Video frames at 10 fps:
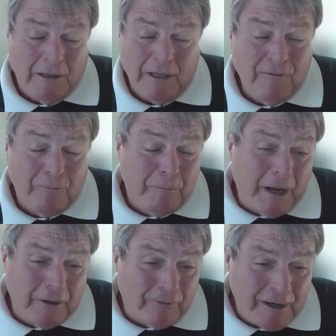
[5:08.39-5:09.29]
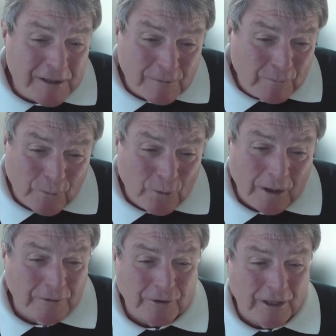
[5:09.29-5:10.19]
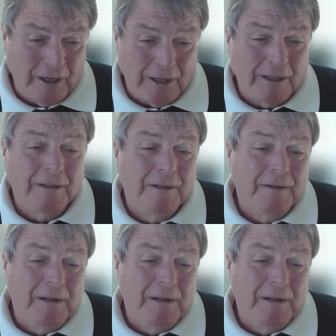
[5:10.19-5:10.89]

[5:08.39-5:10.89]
even better rates than 400 gig.